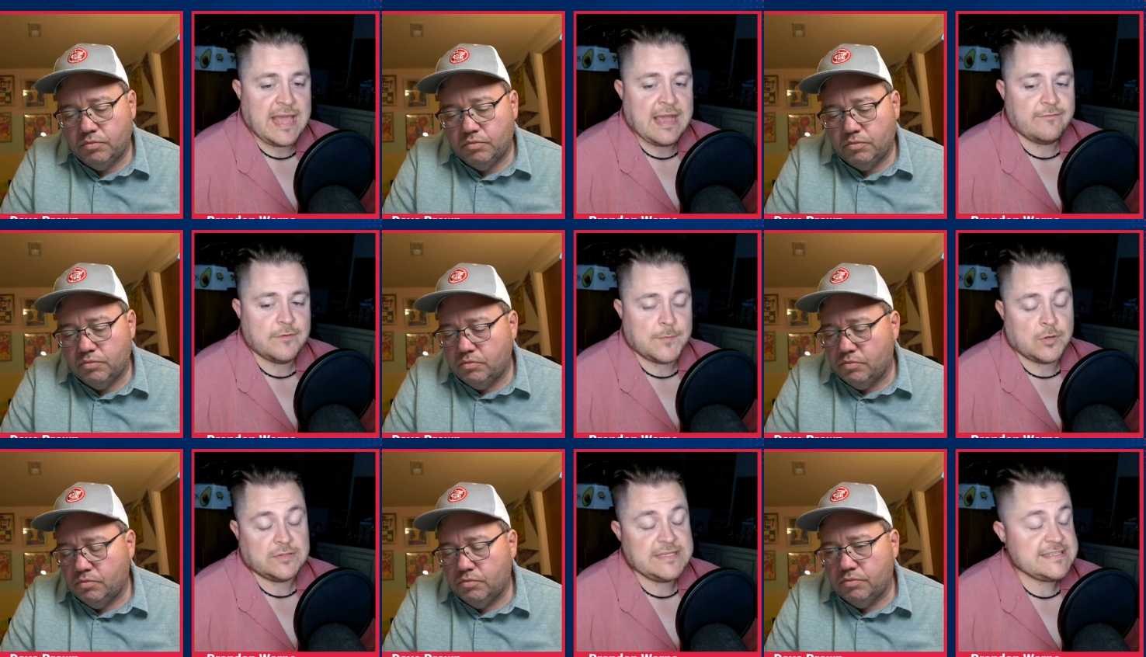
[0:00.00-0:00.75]
Speaker 1: have them,
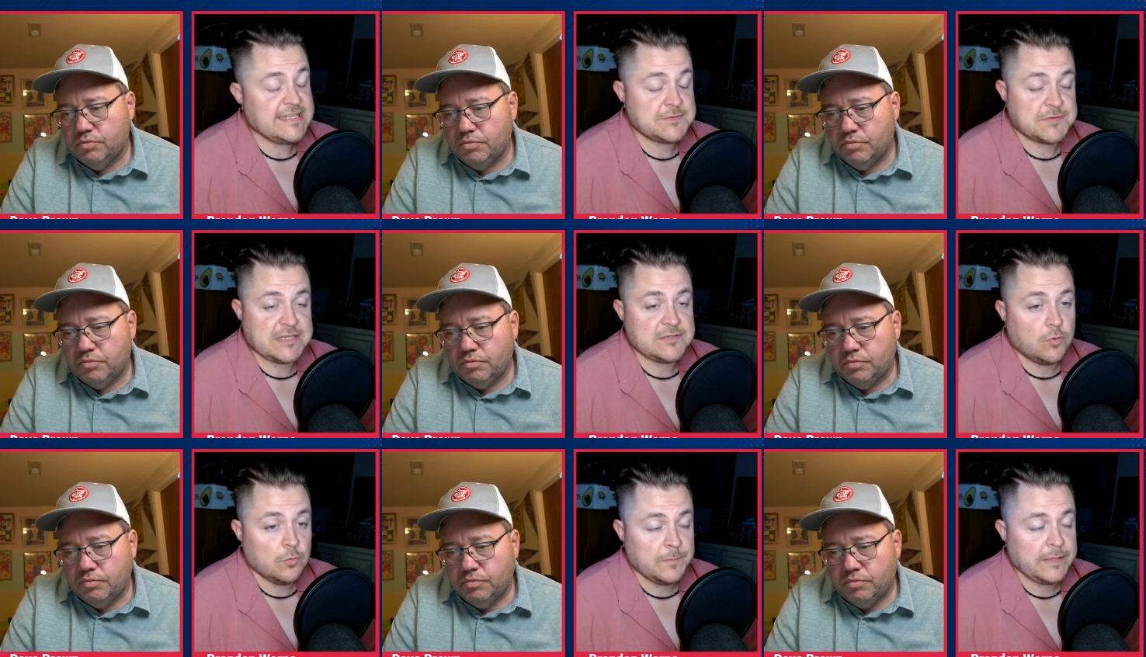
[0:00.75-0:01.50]
or at least that's what they
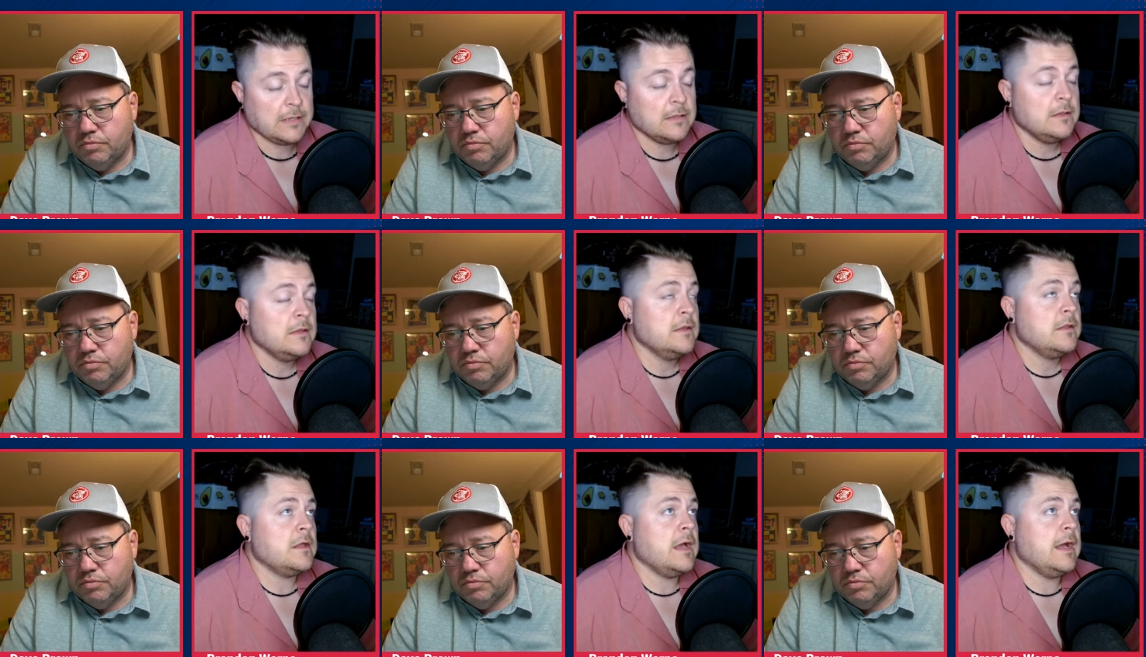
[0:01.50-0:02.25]
told me.
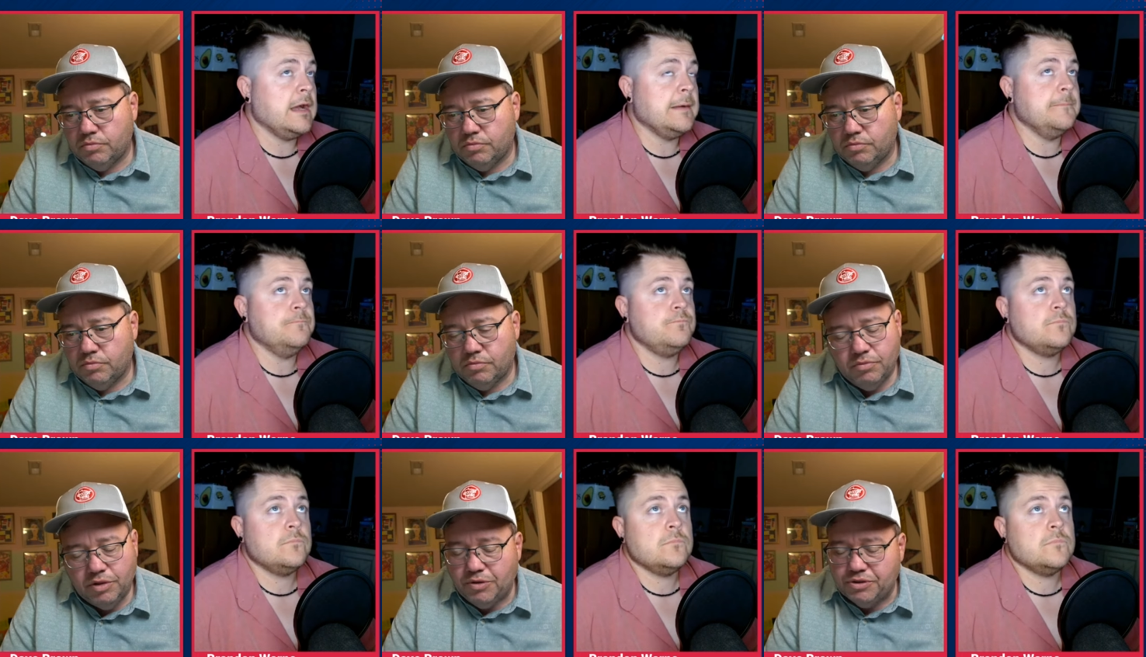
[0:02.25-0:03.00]
Um,
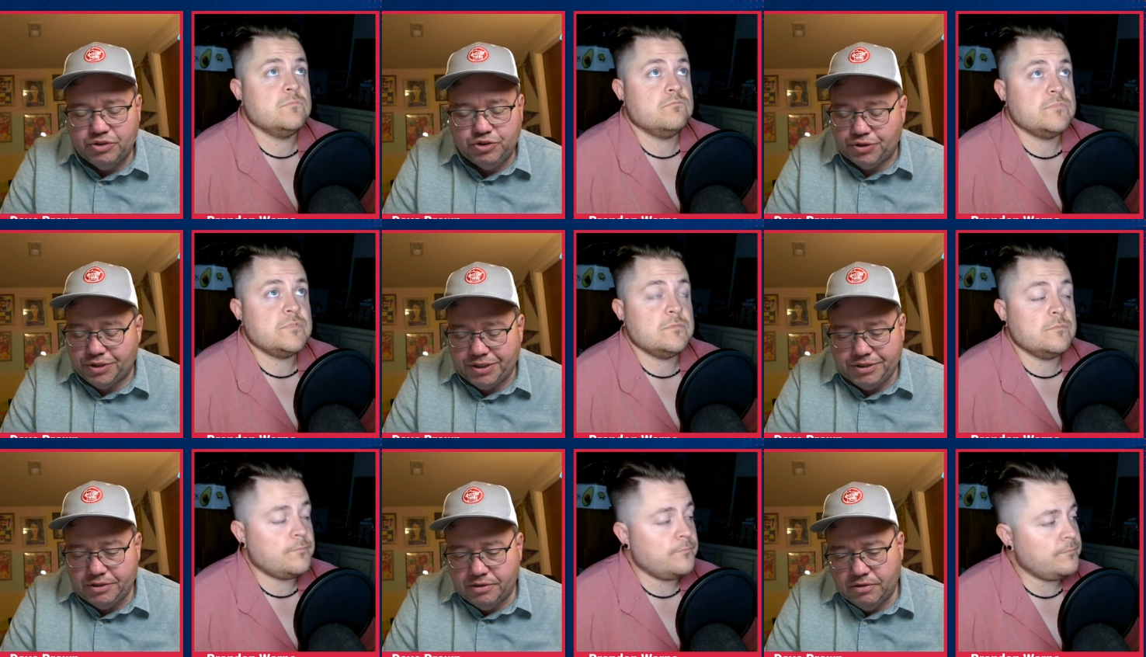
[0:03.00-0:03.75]
Those
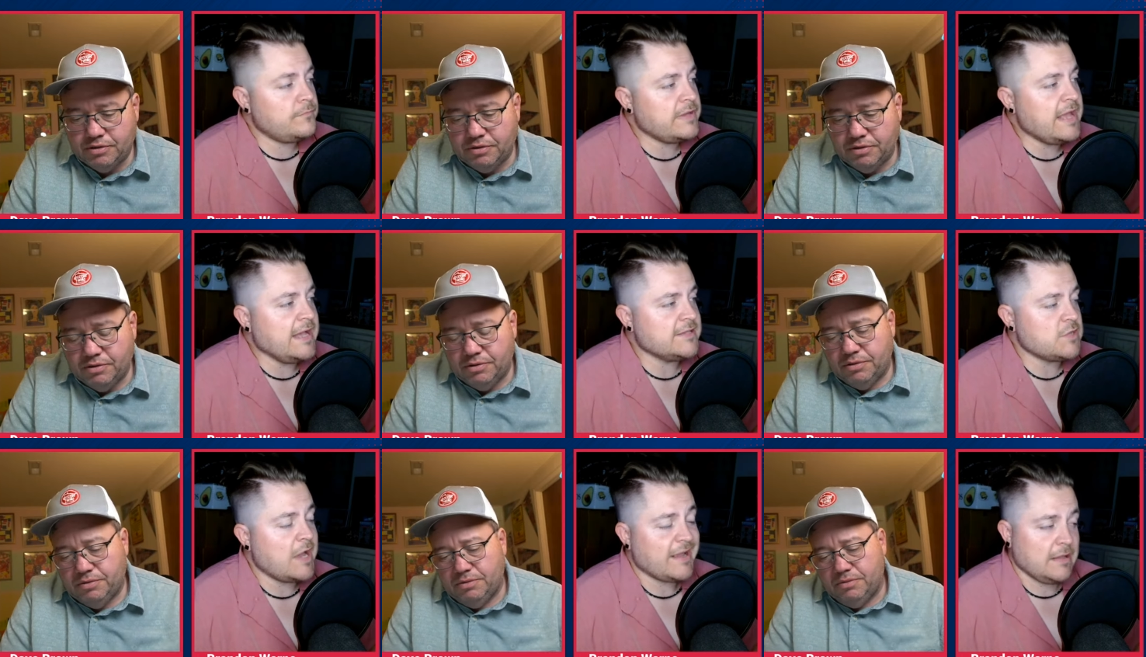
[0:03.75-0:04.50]
jerks. Yeah,
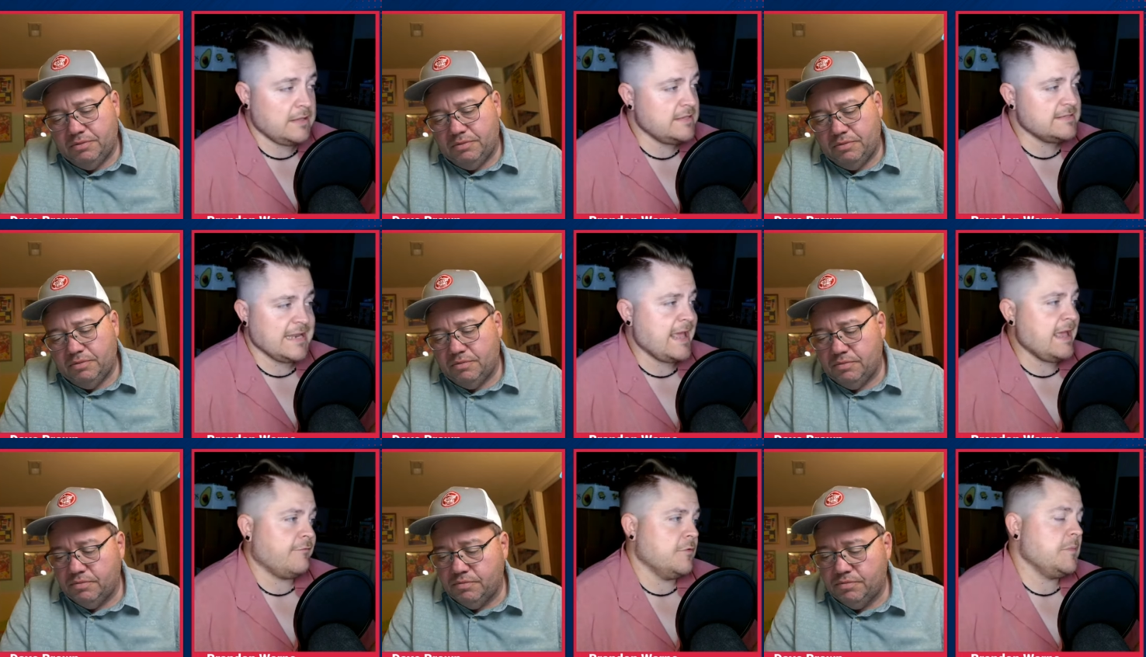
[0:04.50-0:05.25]
so I, he's an
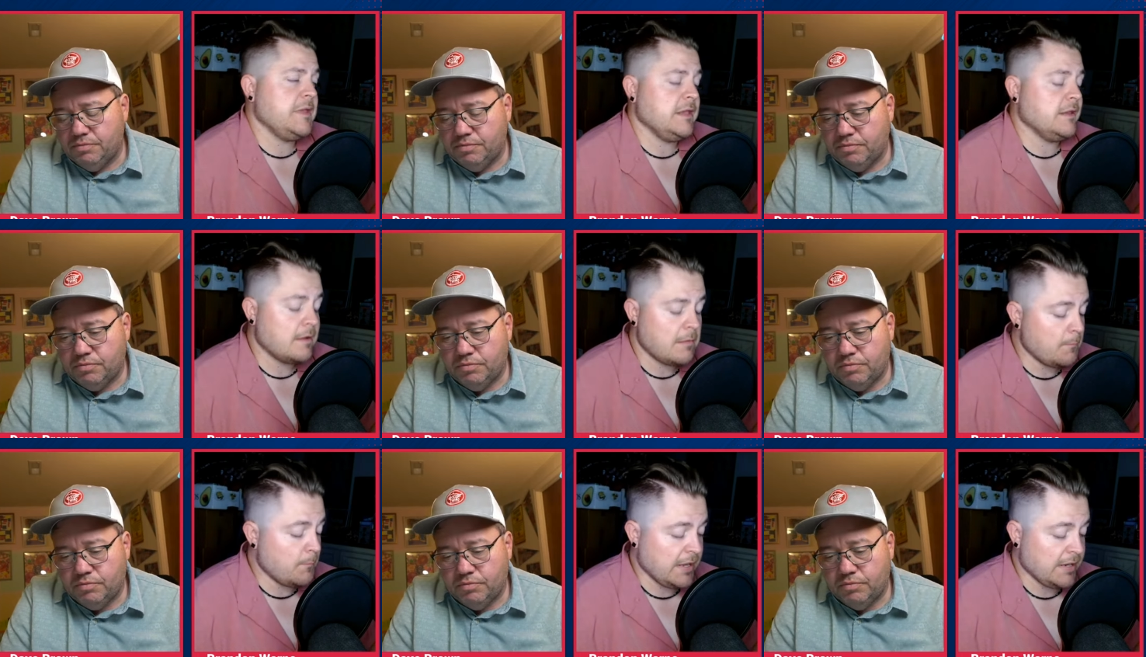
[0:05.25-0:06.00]
A for me,
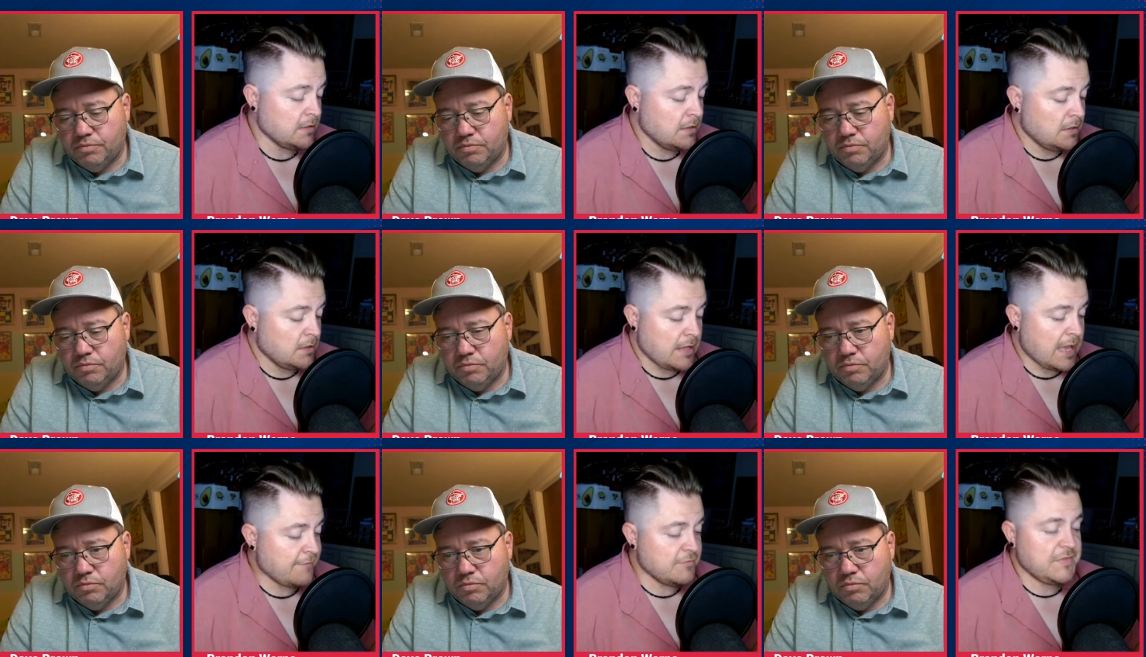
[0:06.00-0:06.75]
but
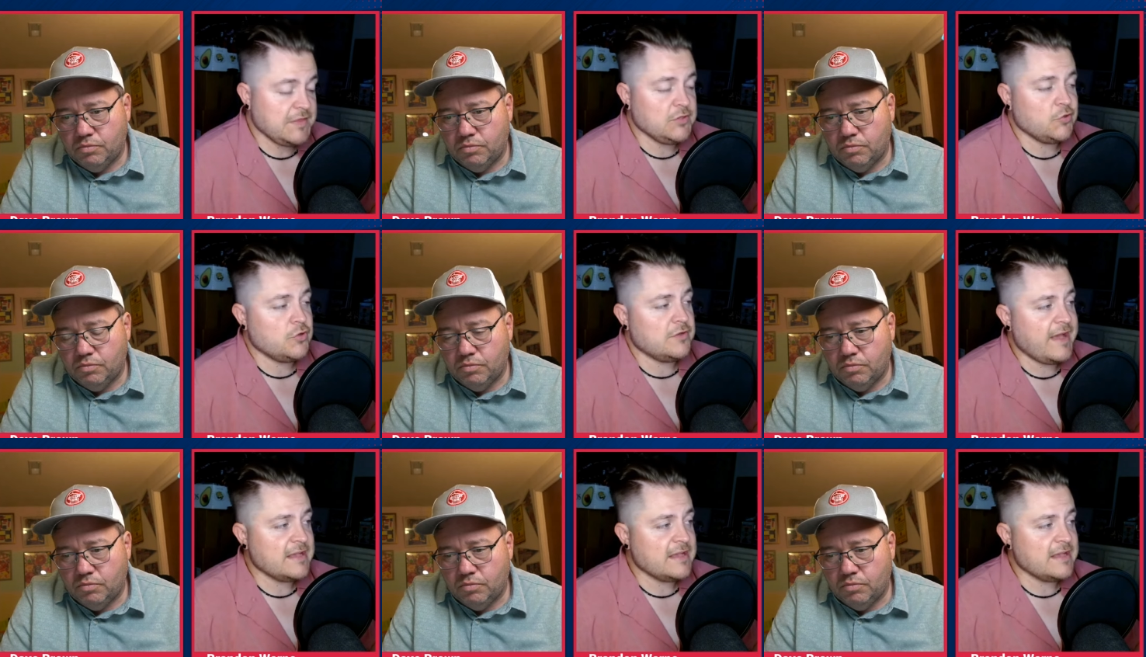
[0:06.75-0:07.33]
everything you could have